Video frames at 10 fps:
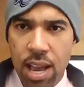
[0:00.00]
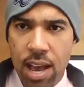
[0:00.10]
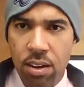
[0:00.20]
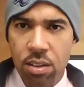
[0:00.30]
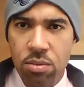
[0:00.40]

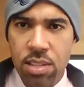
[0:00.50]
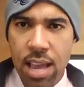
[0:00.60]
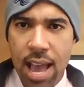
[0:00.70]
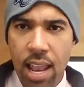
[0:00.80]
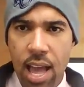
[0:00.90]
How do you
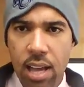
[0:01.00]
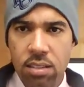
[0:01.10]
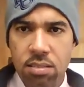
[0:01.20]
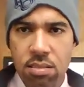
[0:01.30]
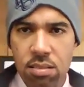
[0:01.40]

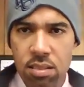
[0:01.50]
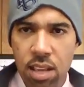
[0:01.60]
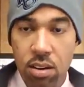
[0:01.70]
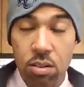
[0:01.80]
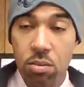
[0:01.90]
Talox? I
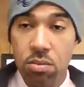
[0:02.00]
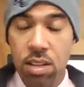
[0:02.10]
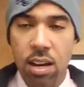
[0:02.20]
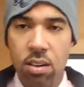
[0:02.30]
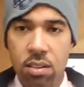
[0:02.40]
don't know.
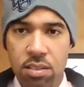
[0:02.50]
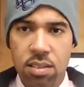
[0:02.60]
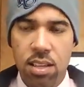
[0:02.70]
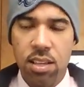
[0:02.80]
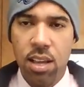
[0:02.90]
I don't know.
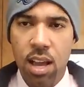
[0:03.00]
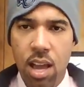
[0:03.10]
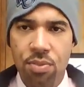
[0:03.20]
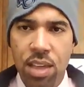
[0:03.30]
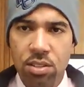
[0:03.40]
Just say
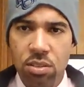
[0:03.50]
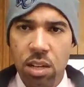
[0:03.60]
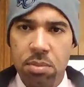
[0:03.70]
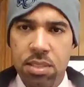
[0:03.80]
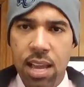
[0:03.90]
if that's your
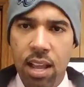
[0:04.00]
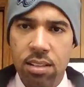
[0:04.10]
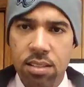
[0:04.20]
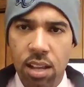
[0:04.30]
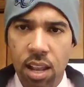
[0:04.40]
name,
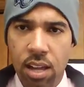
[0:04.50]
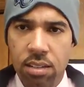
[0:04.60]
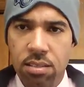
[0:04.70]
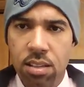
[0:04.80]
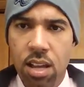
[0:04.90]

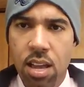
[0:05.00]
Talox.